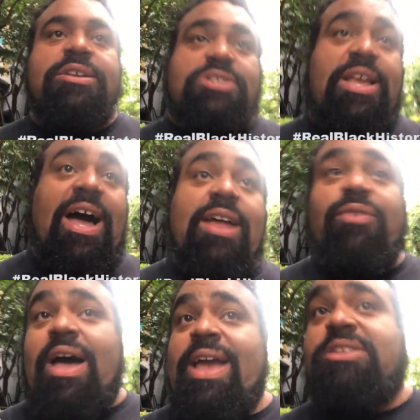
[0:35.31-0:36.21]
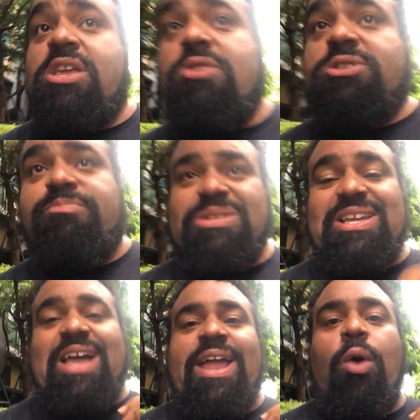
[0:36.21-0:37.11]
to kind of, I hate to use it, but
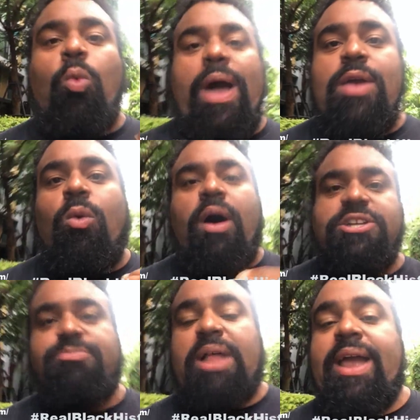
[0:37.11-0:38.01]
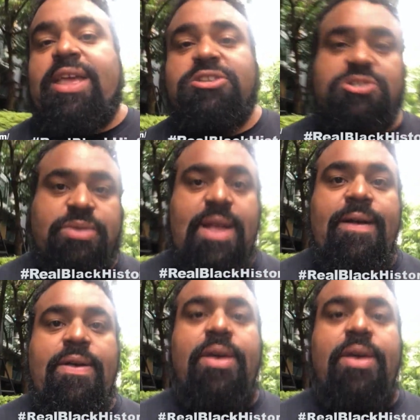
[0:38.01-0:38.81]
to kind of whitewash black history.